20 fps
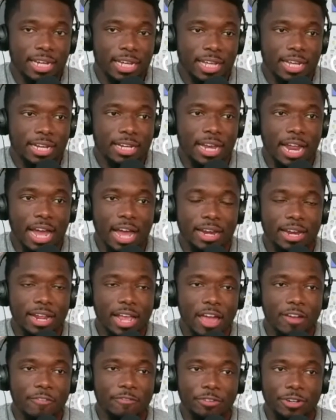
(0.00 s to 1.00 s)
not
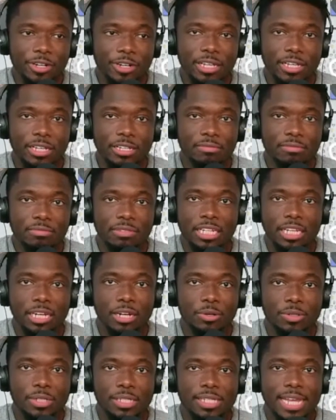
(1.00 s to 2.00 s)
every you know
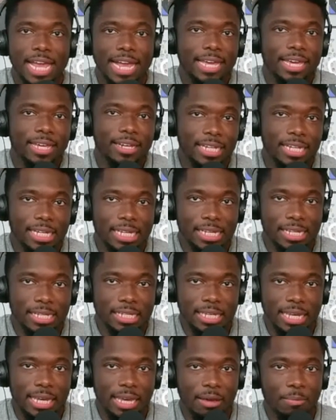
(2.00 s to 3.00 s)
second is
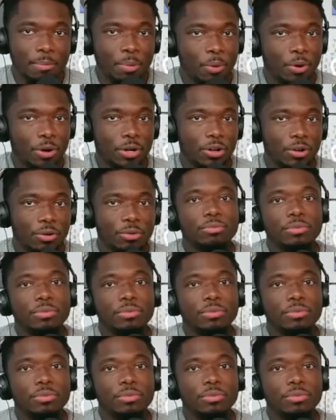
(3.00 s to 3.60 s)
a porno.